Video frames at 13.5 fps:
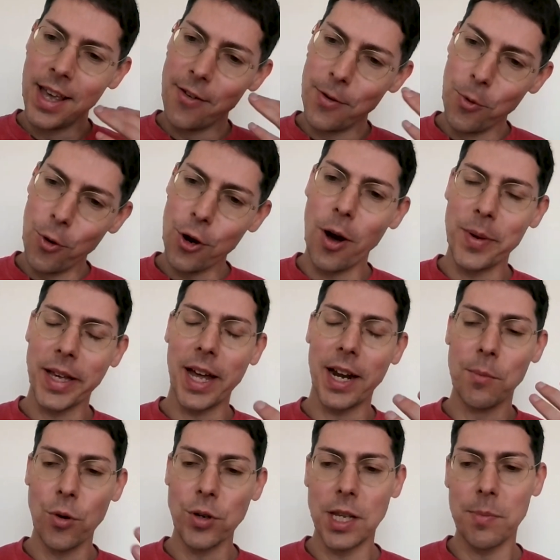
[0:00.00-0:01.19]
even more complicated,
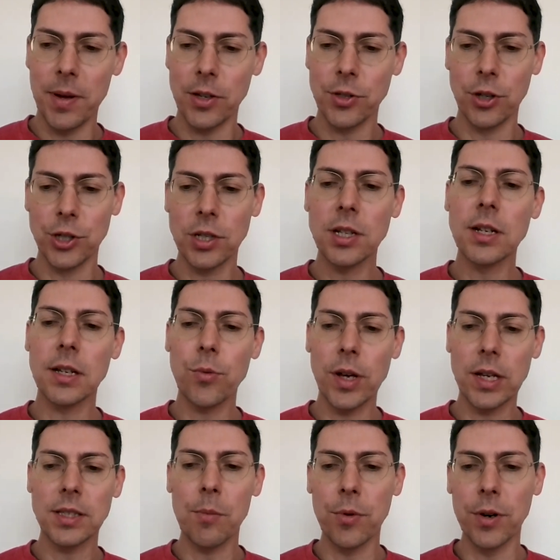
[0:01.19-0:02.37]
more deeper. So just in a quick
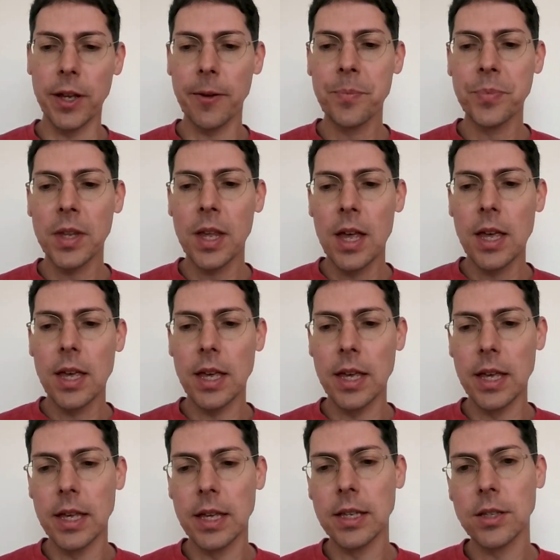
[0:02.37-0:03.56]
summary
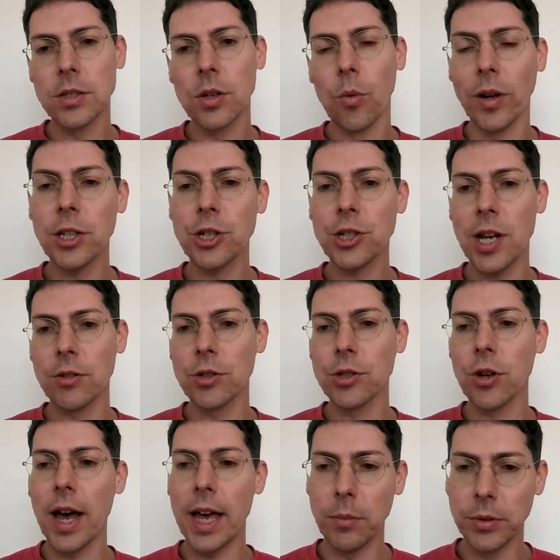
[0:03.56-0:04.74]
is what the channels
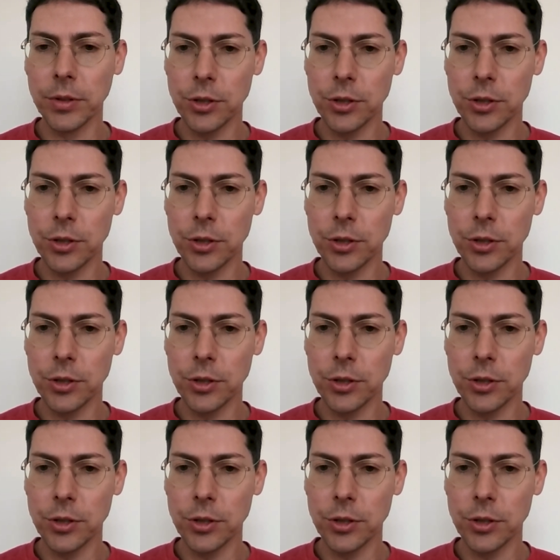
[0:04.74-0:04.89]
are able